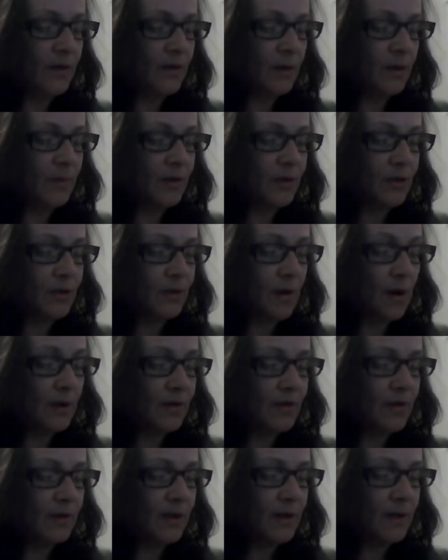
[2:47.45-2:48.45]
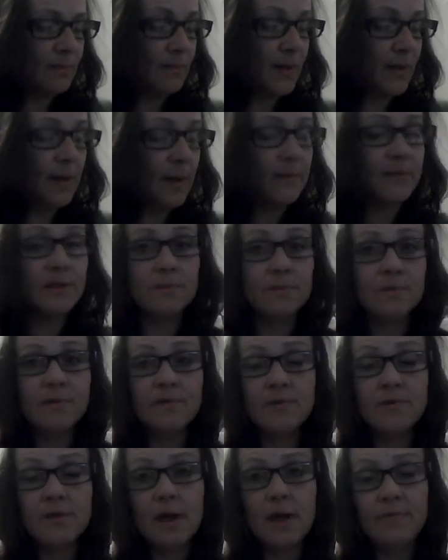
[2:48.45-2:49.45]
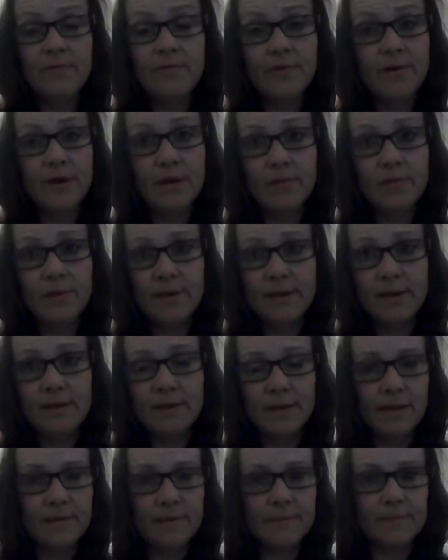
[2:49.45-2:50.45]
we should also then be able to move time very quickly.